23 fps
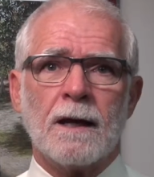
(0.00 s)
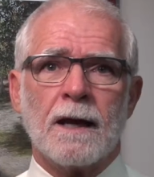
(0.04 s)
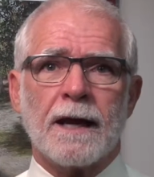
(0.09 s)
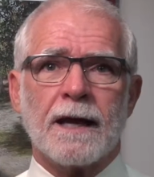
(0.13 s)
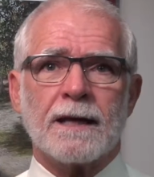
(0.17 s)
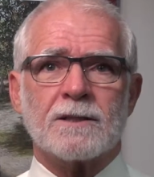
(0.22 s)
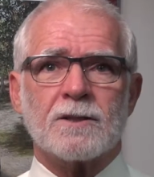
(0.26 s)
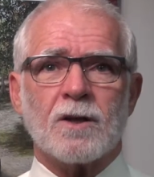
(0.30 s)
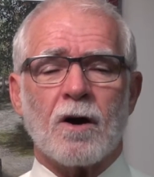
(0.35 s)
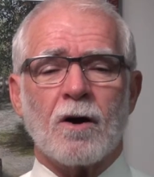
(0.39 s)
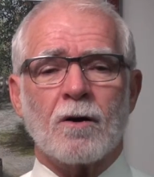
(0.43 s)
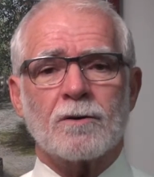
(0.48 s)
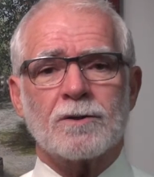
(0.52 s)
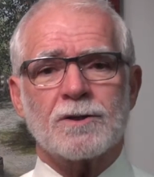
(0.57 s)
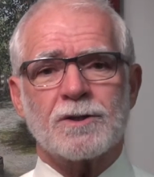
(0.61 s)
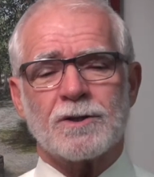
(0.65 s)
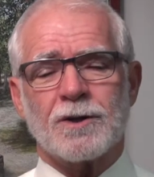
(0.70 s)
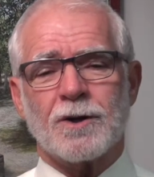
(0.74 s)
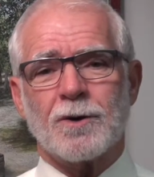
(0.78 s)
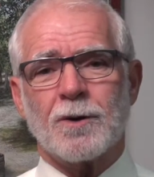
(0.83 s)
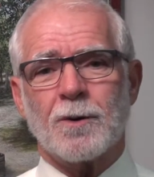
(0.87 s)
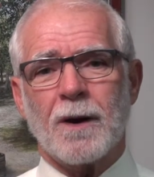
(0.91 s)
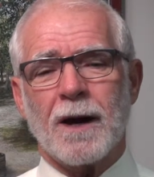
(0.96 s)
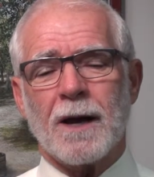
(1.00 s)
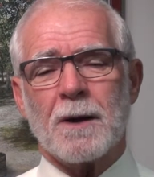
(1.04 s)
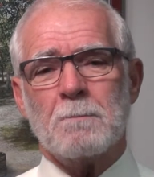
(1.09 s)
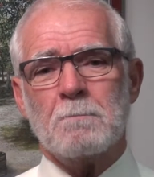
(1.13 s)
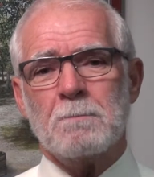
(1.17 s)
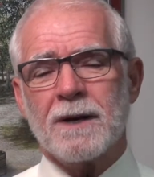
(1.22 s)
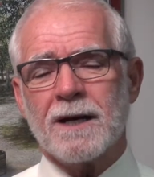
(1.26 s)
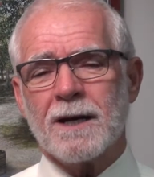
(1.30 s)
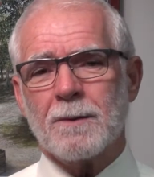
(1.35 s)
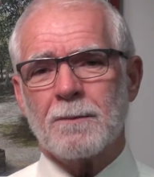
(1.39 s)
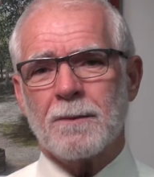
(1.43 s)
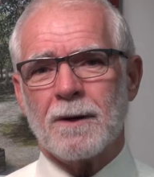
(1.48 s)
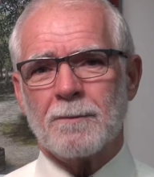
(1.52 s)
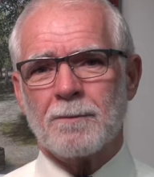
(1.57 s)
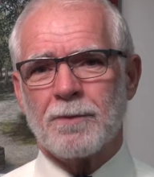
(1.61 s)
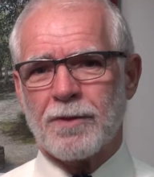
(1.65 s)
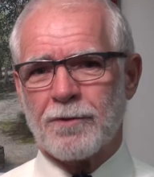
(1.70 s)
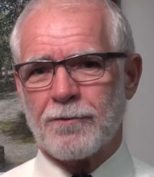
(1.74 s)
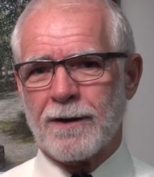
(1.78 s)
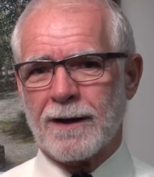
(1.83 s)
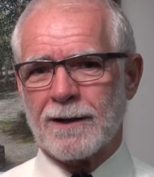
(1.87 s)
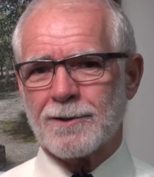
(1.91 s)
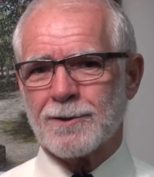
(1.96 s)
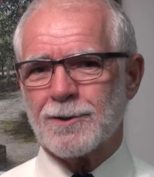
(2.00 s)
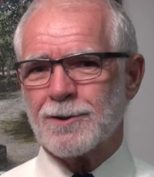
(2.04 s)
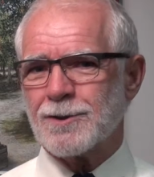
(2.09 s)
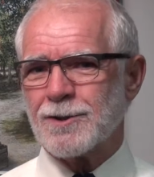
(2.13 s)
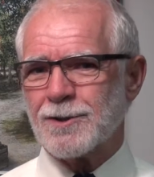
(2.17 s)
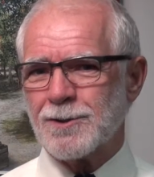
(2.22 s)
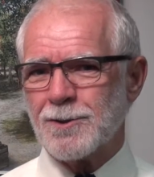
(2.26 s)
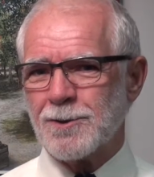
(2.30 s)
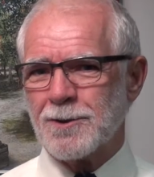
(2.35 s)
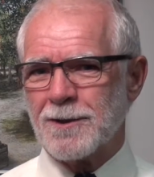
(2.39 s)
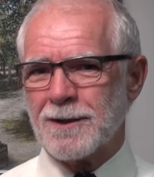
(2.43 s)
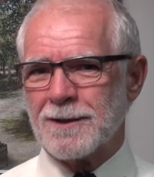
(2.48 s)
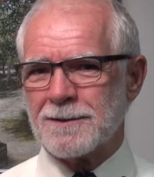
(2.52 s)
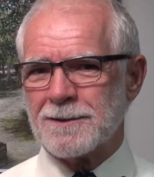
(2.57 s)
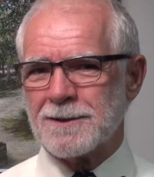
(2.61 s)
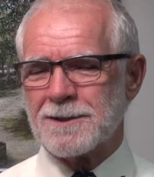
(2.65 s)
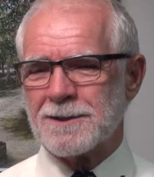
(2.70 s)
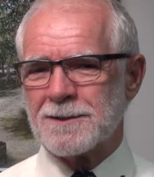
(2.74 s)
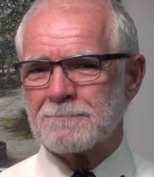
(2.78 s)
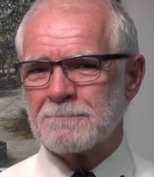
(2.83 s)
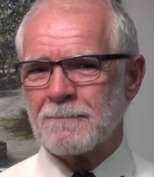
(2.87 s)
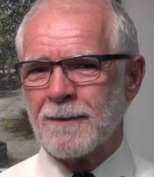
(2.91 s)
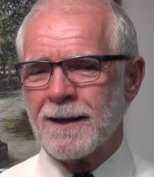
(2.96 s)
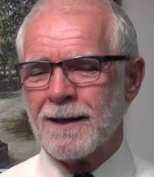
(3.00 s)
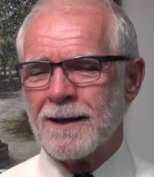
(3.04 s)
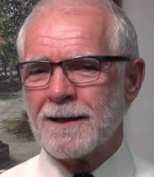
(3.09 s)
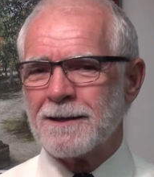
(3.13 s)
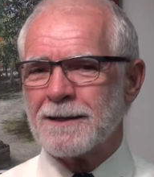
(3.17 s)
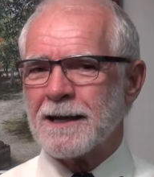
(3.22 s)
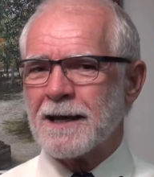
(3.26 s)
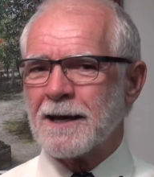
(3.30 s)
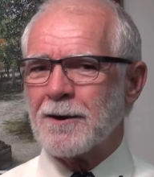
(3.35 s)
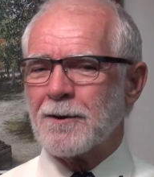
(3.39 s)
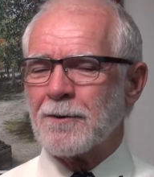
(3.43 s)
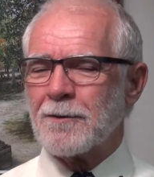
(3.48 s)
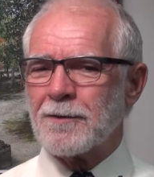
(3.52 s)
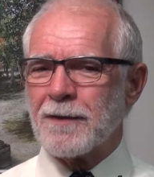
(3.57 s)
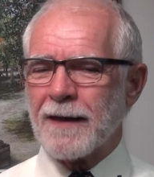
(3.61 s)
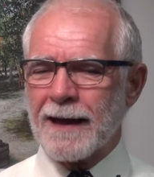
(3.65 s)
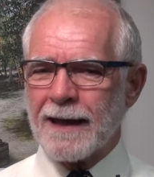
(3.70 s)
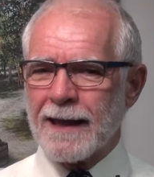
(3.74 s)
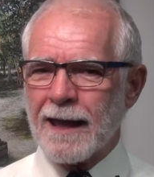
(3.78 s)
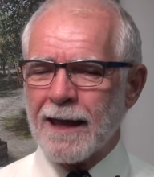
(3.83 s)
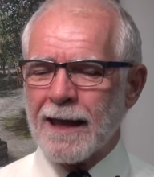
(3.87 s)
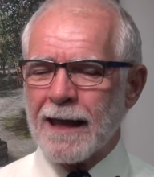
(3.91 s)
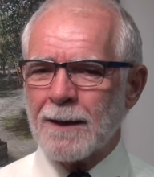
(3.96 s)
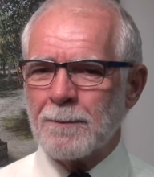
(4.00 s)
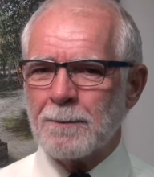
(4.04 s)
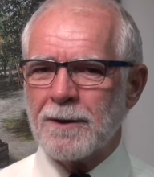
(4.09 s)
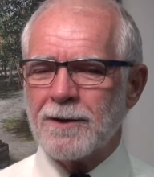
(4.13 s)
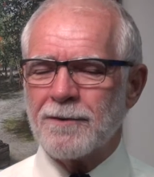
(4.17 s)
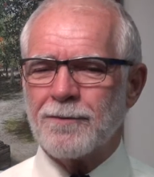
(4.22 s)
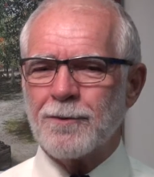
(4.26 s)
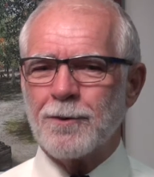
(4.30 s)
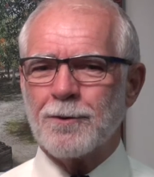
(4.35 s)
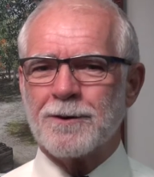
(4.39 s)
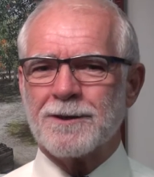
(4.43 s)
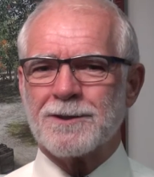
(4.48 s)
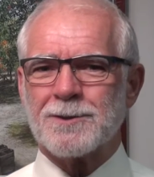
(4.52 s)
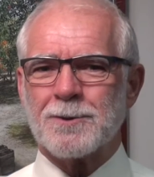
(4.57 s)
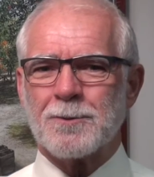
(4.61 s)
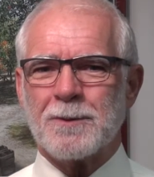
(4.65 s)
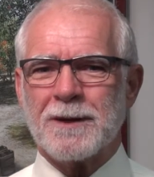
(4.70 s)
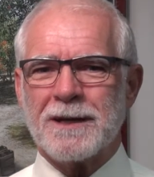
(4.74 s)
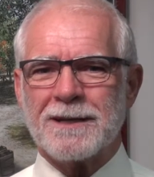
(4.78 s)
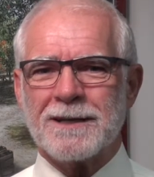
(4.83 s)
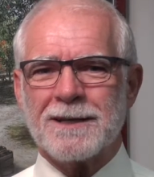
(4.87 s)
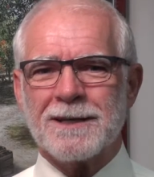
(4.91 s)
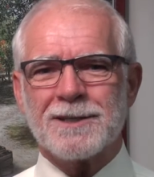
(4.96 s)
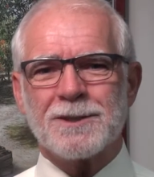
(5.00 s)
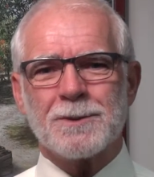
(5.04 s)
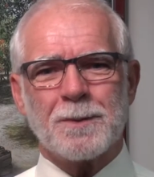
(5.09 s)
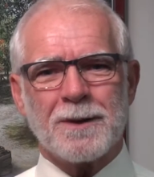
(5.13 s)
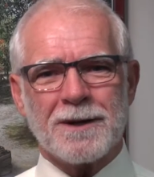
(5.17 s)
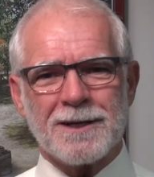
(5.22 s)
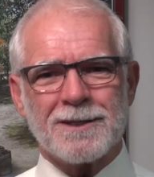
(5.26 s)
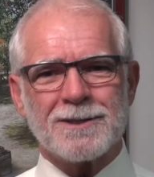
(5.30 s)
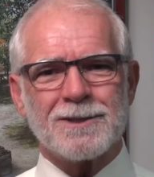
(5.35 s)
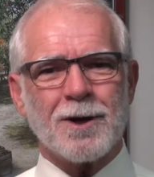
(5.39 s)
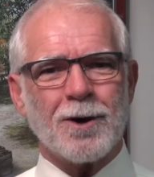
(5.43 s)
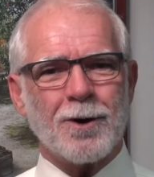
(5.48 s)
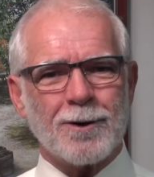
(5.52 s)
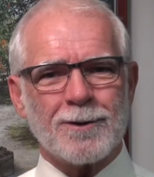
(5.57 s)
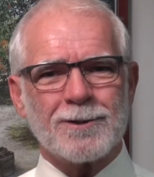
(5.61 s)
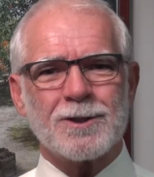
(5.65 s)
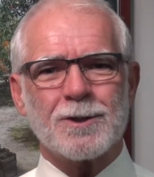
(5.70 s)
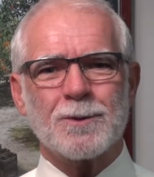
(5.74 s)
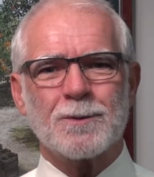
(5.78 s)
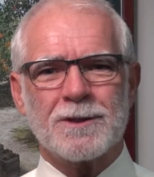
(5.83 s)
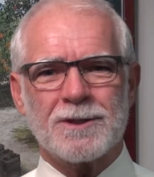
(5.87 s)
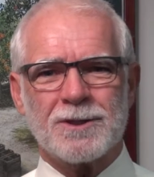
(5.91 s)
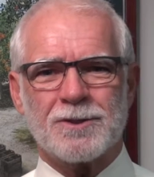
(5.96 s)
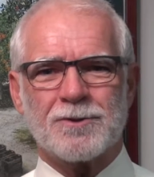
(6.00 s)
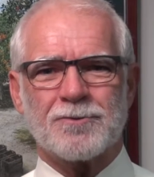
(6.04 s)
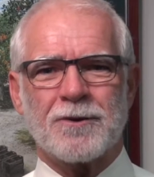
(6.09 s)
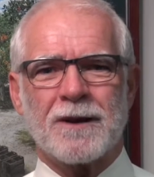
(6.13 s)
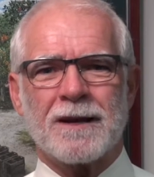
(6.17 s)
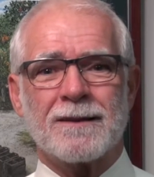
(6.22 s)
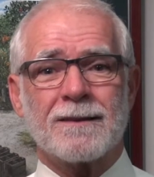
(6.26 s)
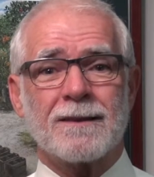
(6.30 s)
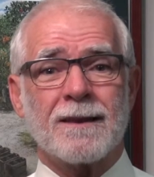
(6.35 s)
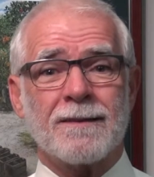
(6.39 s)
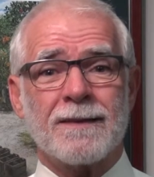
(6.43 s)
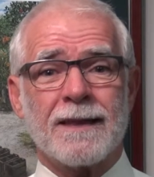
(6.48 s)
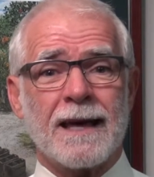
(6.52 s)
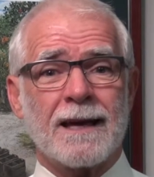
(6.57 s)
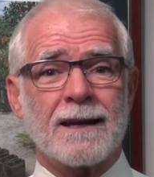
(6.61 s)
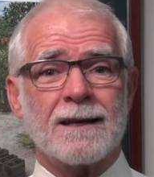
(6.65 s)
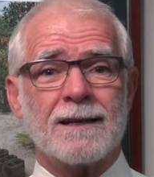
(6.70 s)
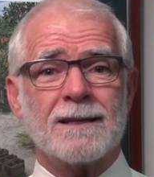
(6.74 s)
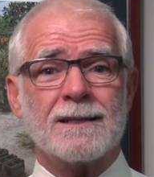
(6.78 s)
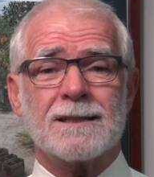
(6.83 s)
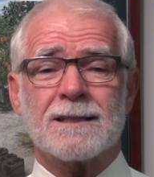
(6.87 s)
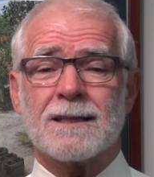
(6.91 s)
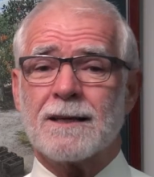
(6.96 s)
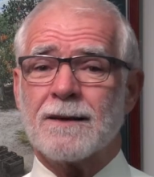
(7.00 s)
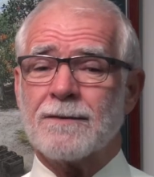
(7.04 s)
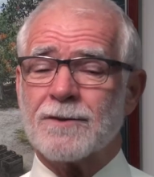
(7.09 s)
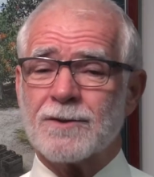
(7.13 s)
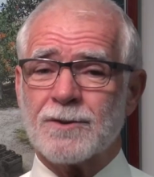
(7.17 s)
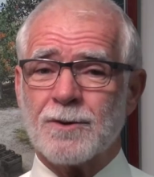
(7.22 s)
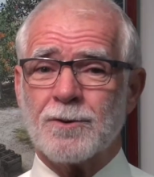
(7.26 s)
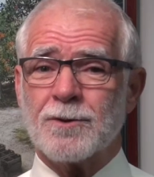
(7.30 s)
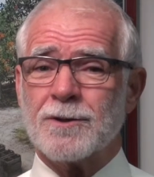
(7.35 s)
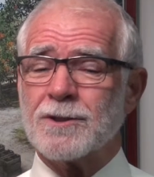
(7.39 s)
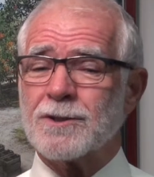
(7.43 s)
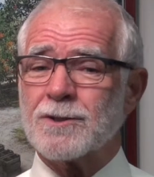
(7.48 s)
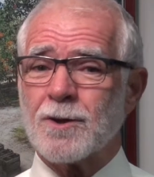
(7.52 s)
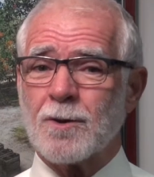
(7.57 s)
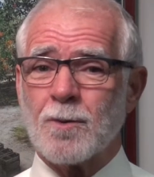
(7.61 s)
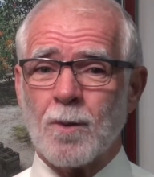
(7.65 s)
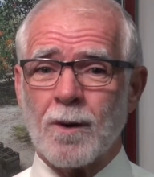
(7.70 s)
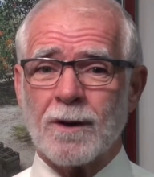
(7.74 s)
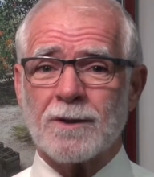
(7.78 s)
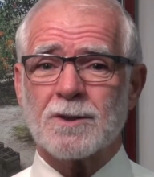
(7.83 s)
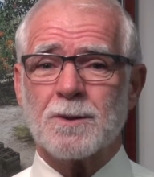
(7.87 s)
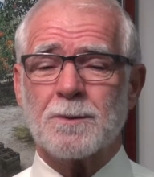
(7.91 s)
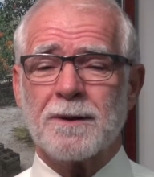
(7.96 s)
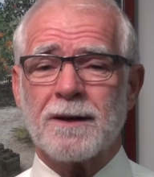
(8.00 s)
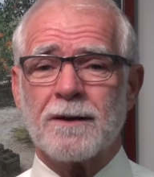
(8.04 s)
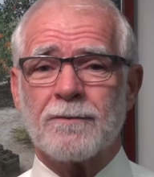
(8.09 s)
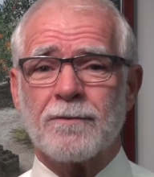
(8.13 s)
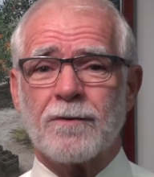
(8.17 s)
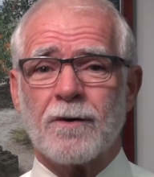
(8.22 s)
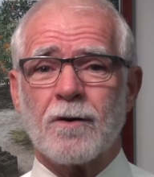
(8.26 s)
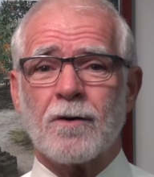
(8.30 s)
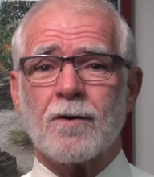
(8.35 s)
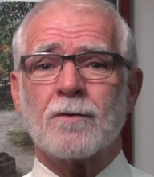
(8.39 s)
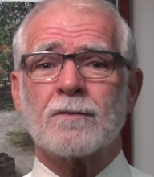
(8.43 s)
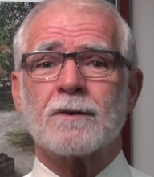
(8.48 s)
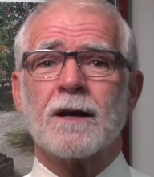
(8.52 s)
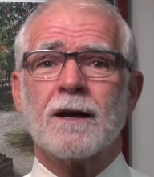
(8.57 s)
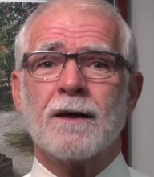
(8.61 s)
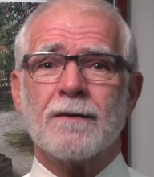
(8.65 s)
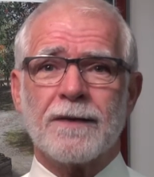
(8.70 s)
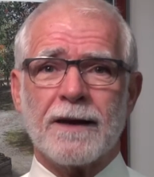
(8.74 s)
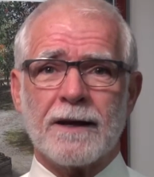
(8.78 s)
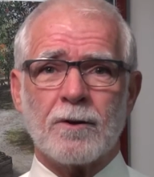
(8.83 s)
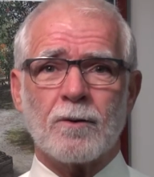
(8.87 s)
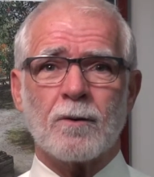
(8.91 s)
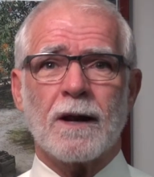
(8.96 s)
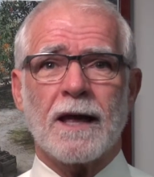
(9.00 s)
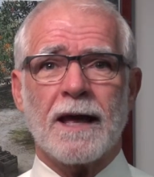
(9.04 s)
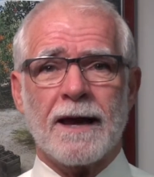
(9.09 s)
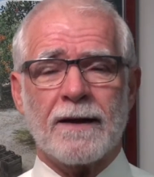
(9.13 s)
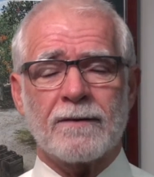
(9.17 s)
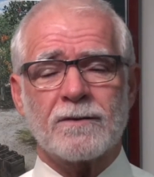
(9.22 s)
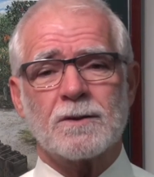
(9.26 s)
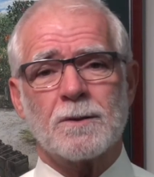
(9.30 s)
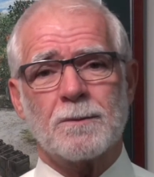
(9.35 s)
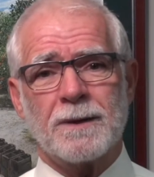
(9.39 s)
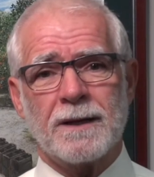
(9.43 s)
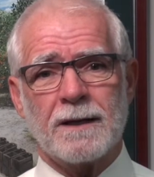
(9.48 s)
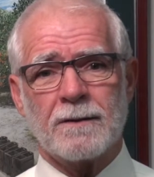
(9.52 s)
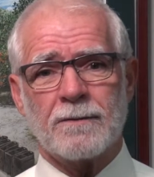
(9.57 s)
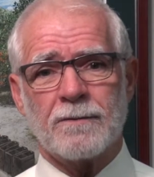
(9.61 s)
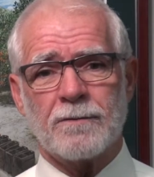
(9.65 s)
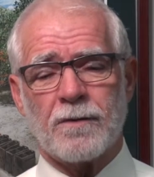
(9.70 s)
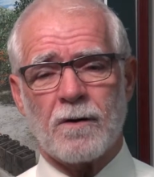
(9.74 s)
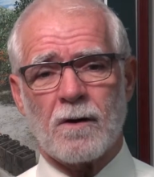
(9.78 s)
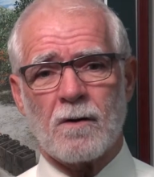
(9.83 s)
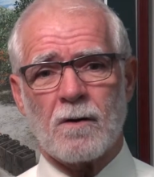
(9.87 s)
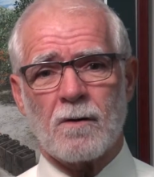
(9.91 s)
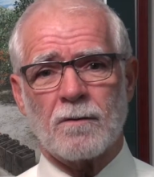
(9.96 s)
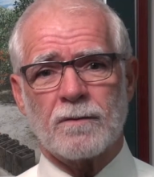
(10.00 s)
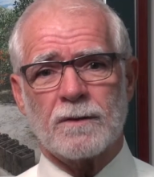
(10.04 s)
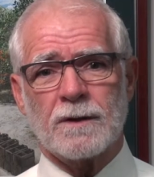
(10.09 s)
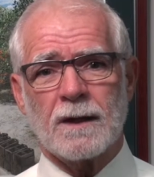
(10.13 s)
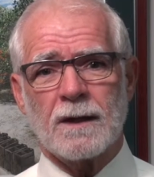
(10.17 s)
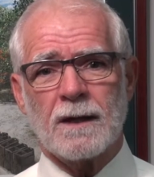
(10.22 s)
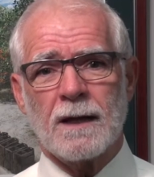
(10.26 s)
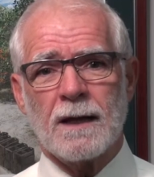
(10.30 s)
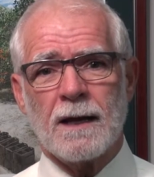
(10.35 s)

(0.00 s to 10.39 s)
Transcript: It's also a minimum threat to students. Now, that can be viewed as a weakness, but it's also a strength, and that is, if students don't want to be involved, they don't have to be involved.